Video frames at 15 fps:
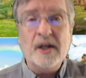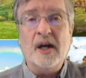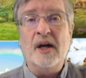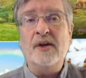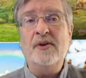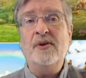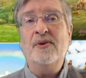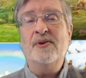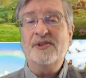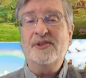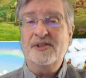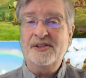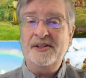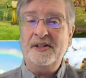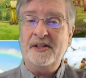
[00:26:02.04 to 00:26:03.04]
and you'll
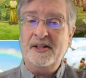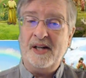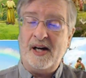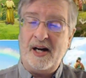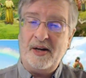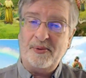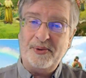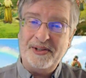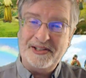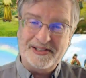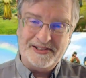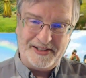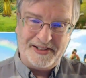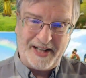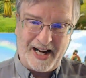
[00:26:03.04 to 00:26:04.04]
see God
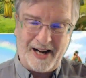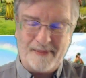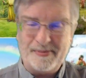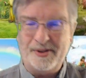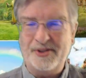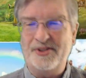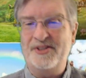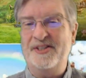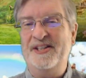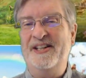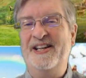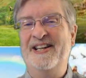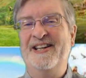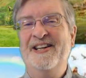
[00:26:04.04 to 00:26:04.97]
reestablishing